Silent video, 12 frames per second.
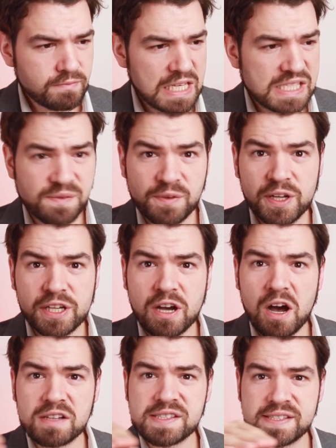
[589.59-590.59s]
very
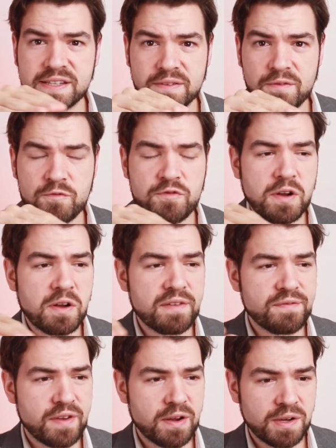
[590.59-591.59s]
constant, very,
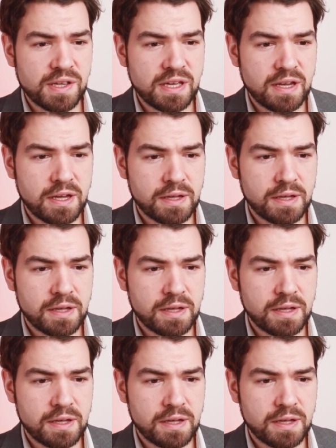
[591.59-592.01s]
very